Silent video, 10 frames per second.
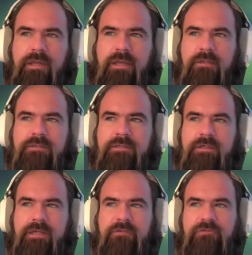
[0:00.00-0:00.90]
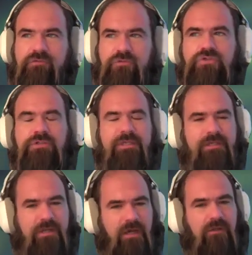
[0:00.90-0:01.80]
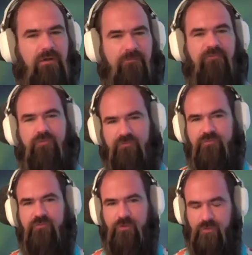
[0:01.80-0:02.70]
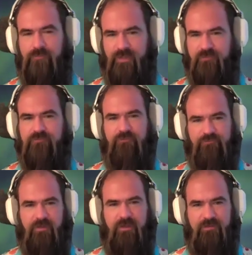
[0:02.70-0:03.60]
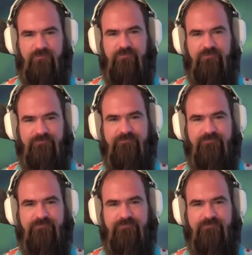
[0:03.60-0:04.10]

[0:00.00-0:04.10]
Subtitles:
And it's usually not long before Sedona breaks those guys.